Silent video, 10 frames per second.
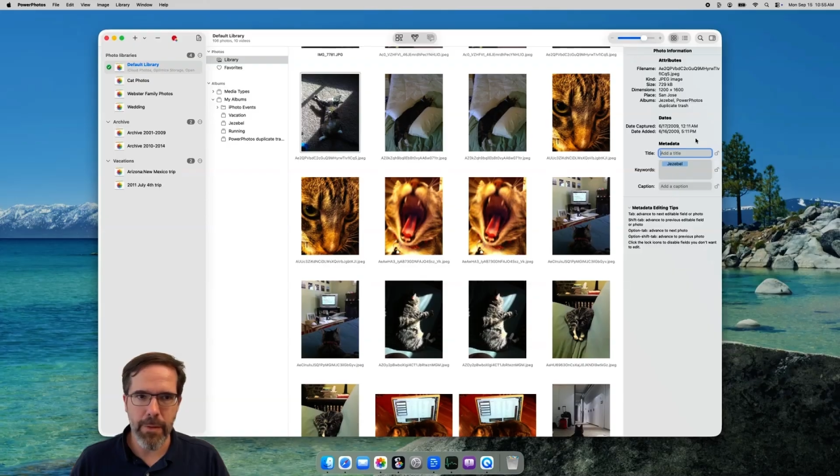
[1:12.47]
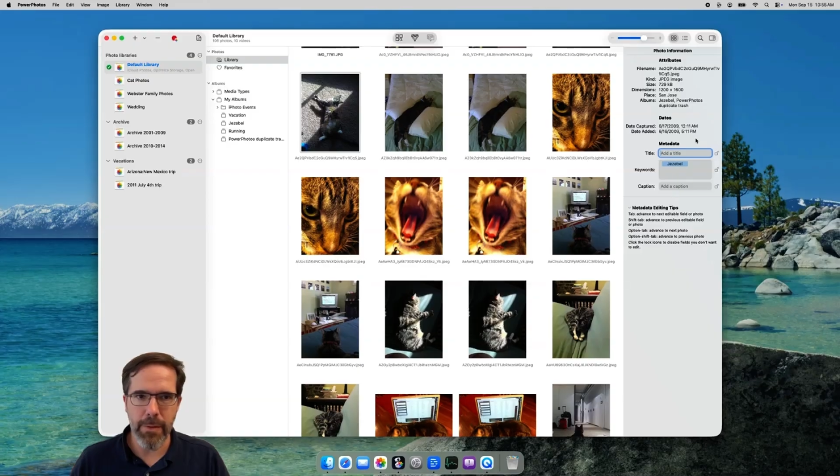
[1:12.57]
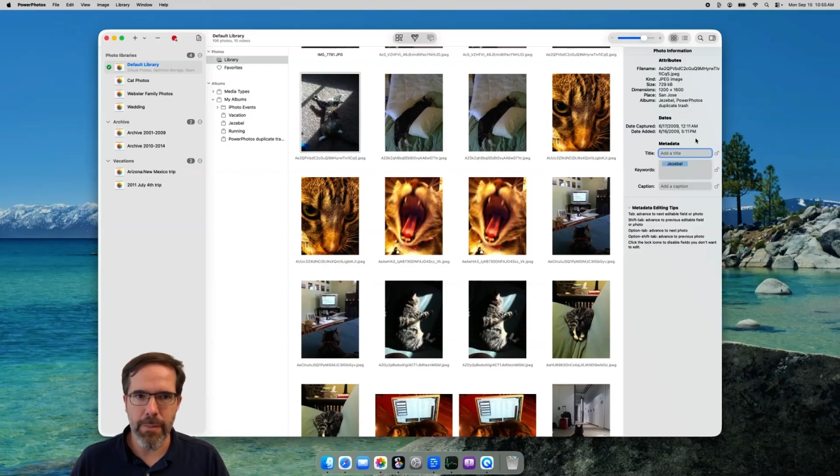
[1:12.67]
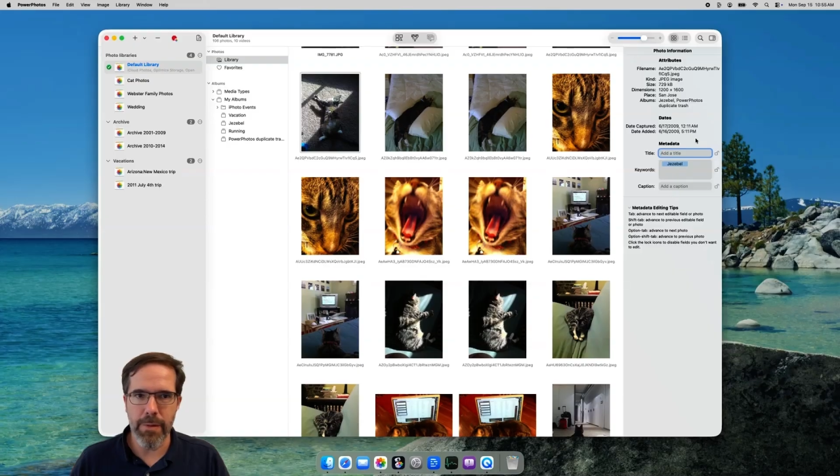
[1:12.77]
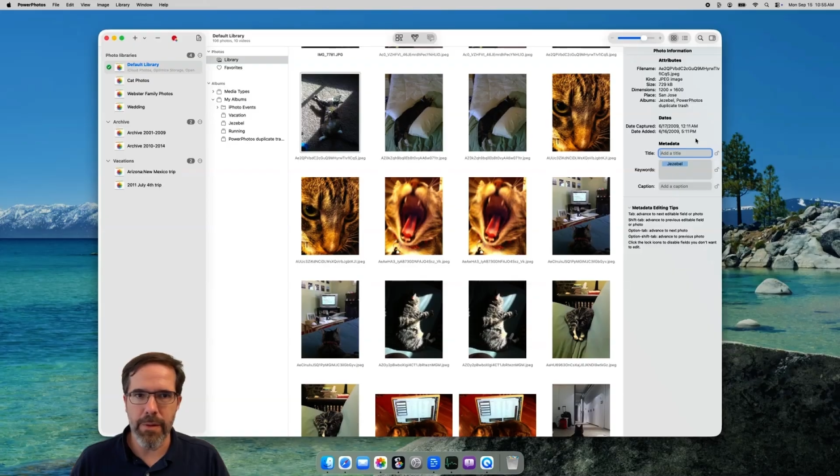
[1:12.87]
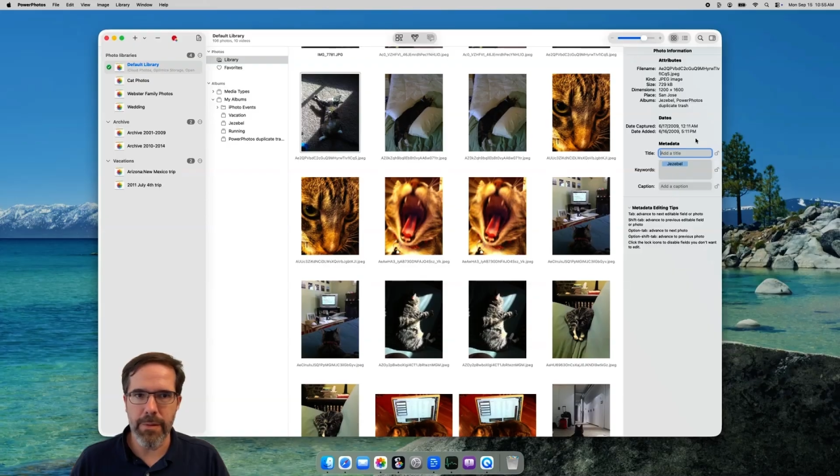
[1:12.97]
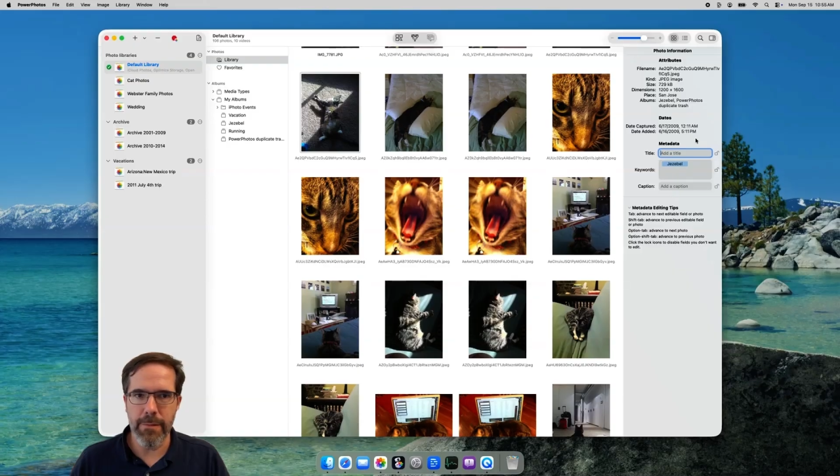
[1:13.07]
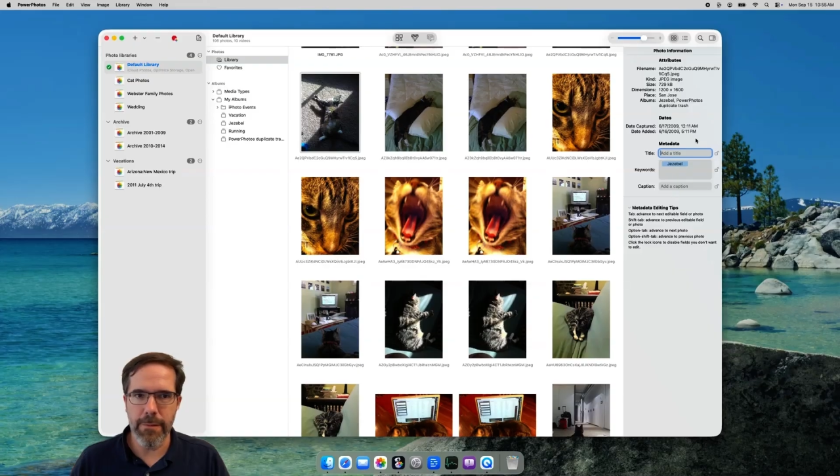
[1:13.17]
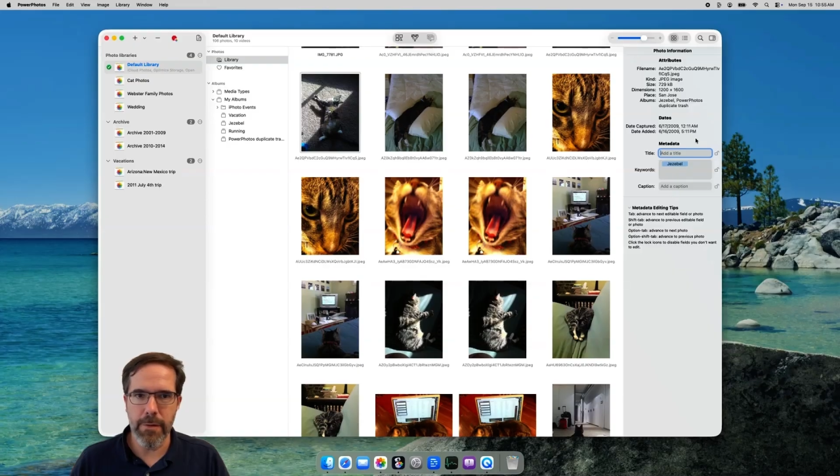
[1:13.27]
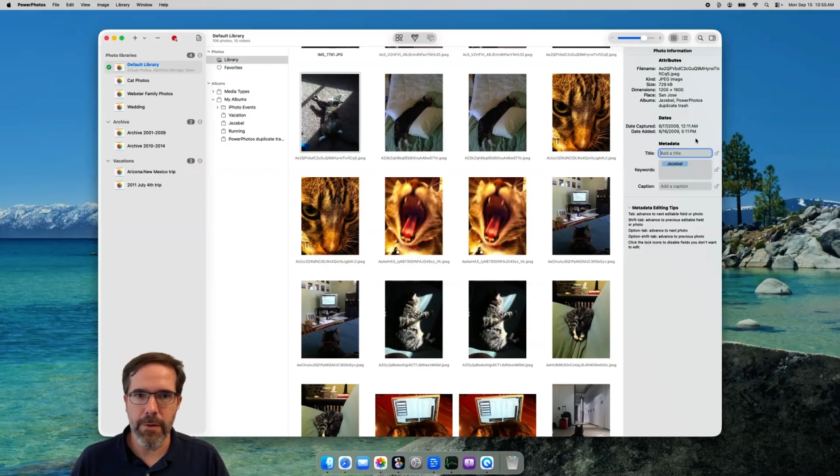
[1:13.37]
you put on the
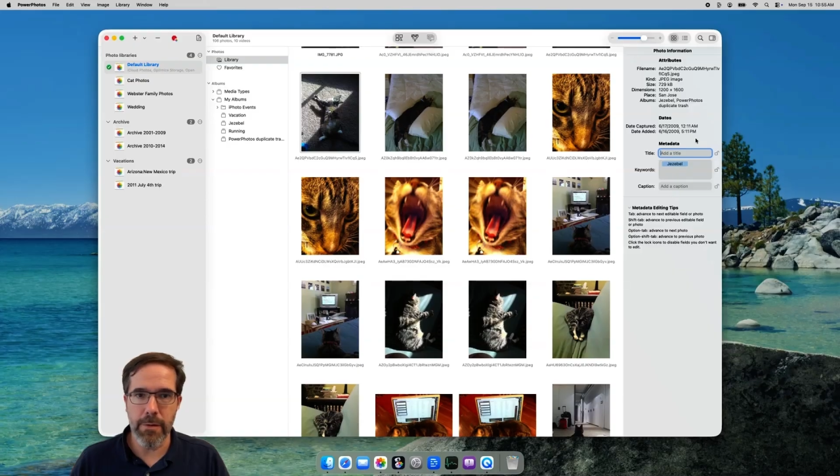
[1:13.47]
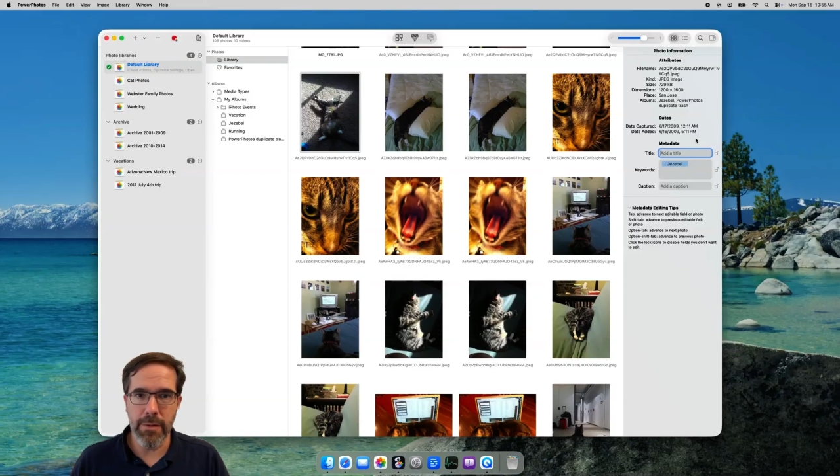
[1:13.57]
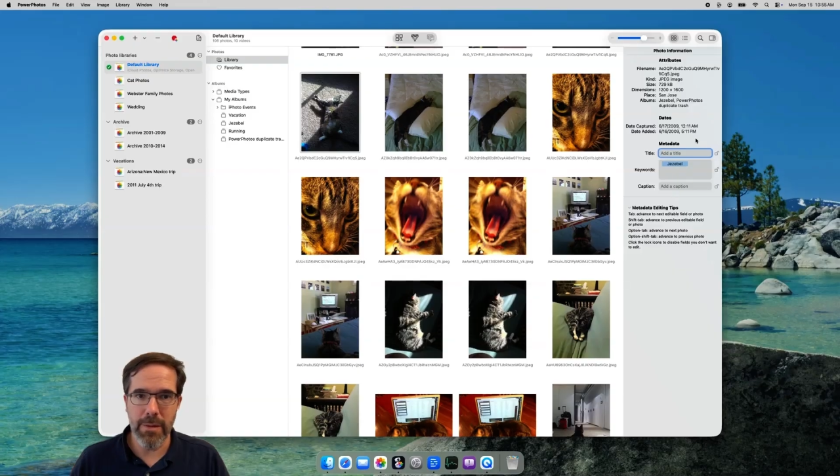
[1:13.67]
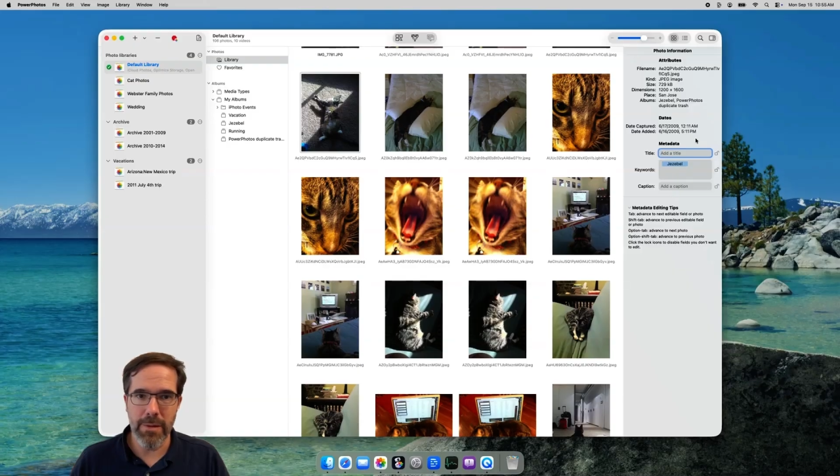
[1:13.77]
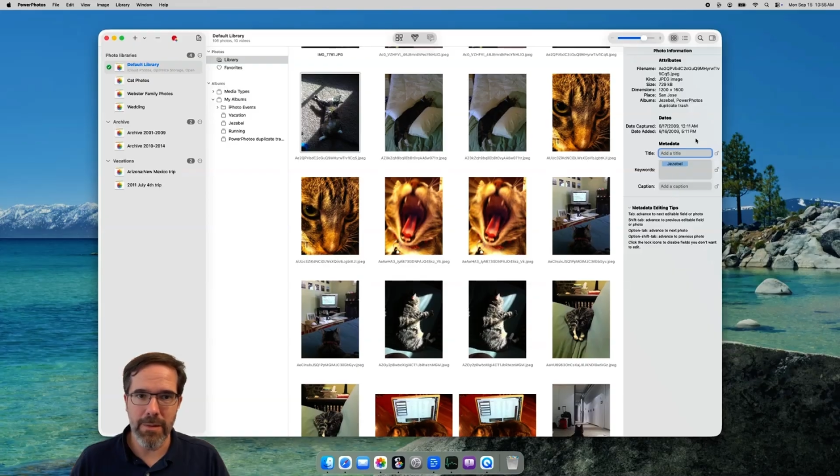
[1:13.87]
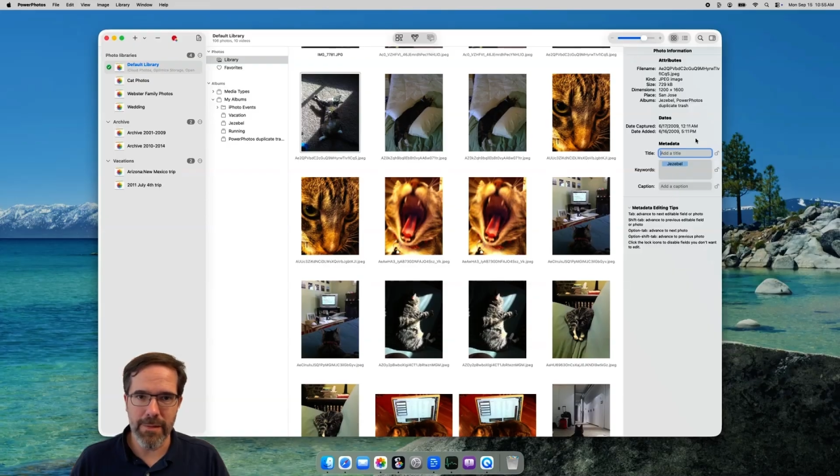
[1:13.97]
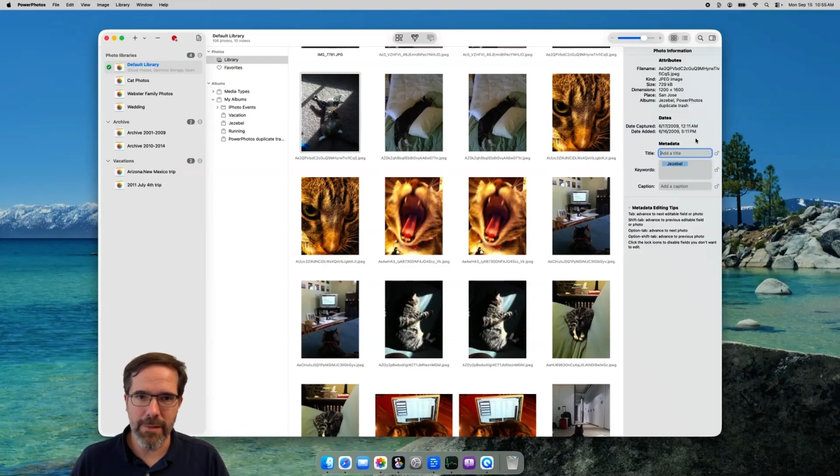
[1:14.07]
photo, and it's